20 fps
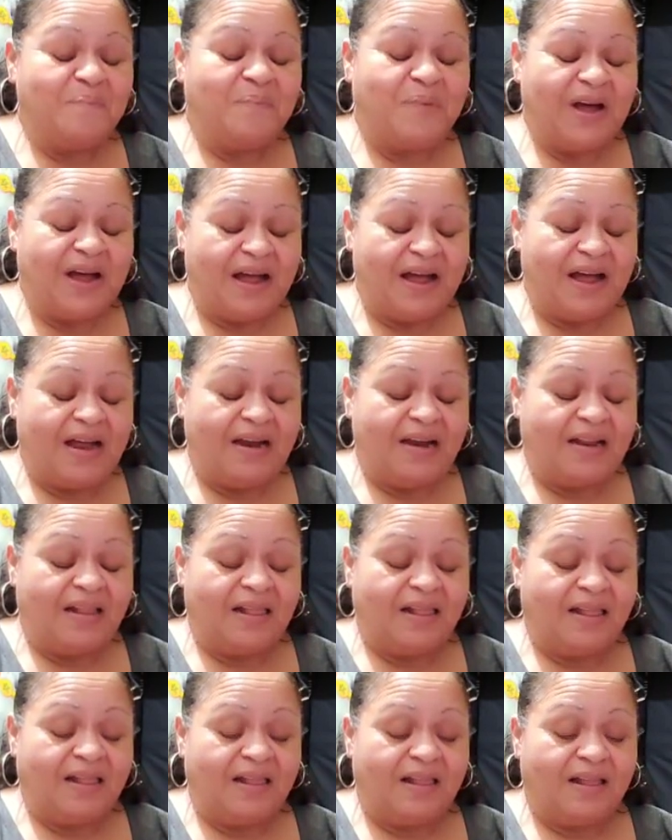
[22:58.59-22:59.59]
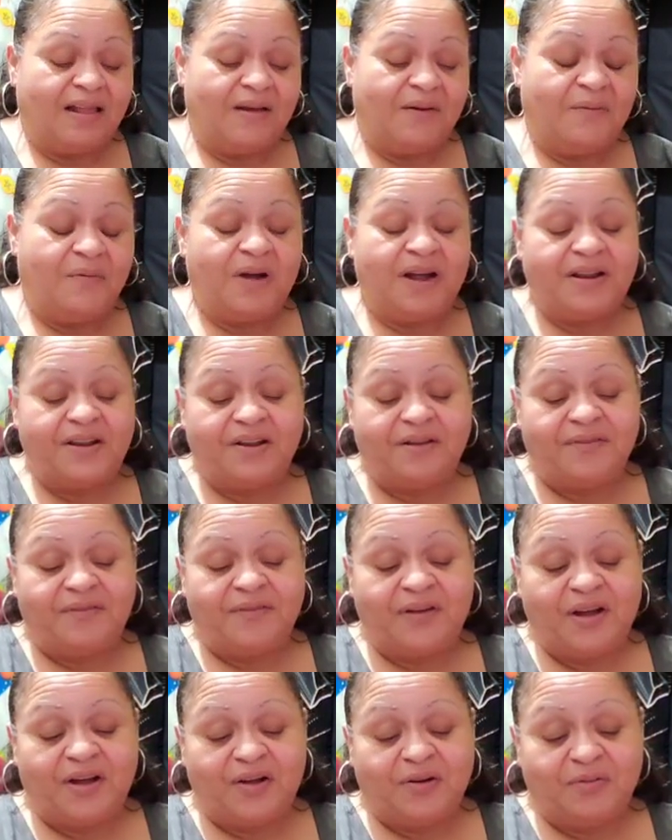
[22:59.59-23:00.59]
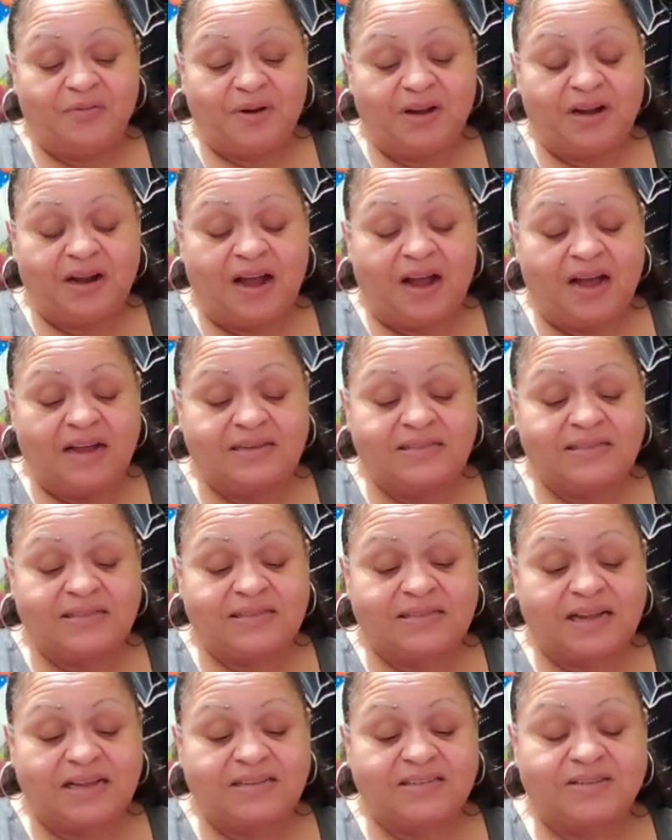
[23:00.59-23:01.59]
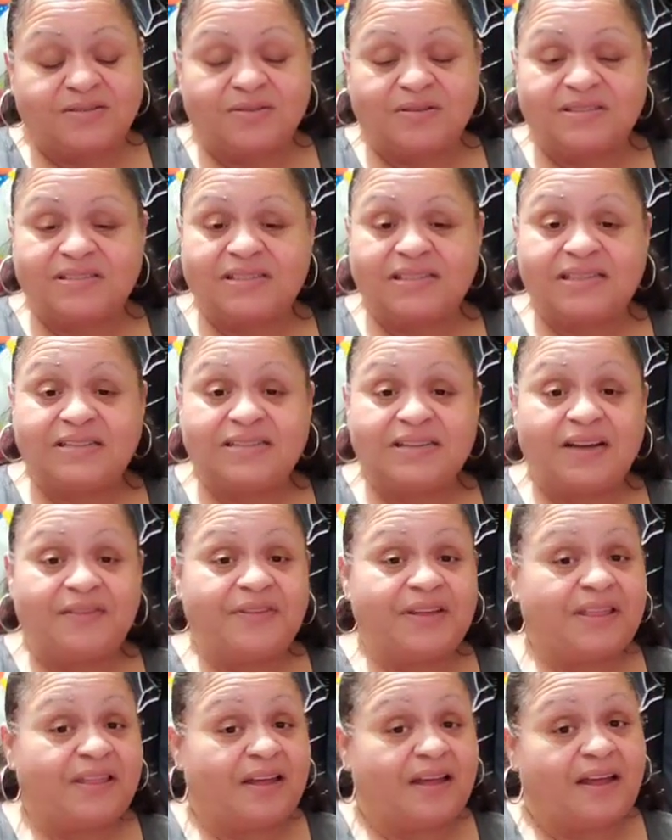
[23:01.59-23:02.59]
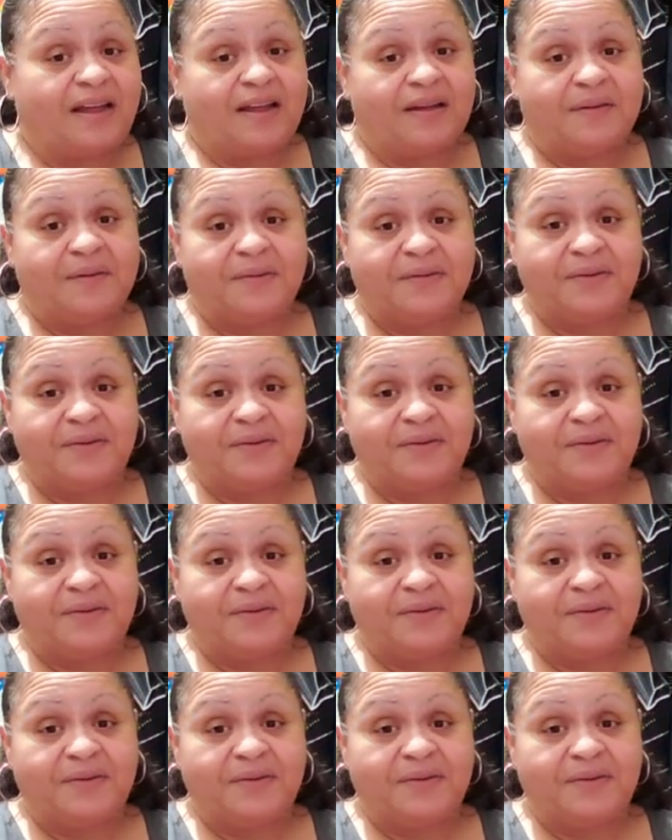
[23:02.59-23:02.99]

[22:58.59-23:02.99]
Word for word: But what you fail to realize is that source sees everything.